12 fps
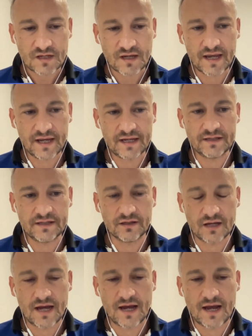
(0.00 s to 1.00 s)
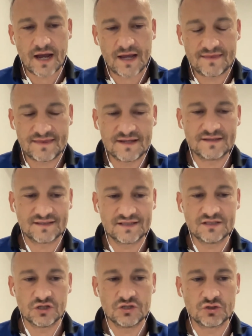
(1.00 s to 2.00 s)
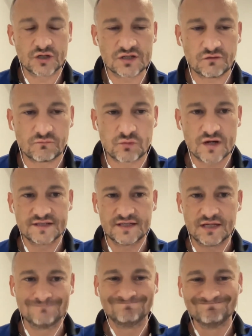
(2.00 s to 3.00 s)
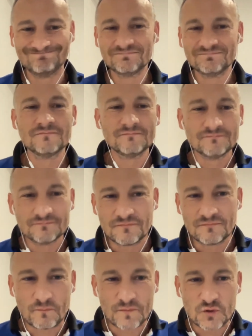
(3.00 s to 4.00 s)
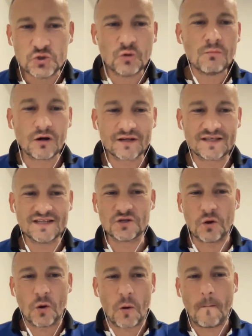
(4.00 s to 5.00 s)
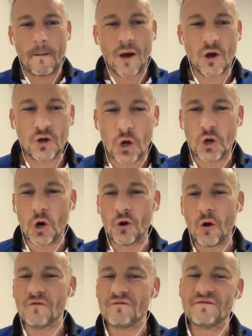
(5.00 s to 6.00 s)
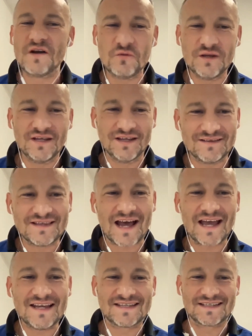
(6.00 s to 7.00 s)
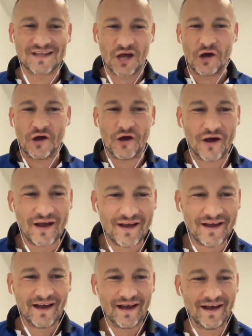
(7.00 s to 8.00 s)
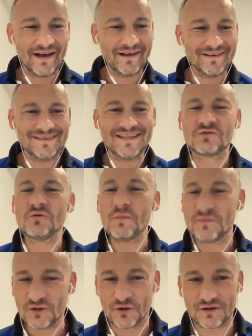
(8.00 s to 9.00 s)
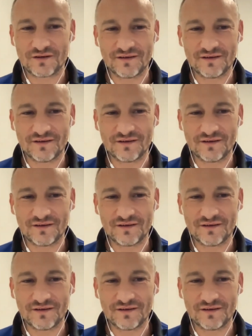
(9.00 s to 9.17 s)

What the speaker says: And I think that in the case of Brazil, Nubank is a very nice disruptor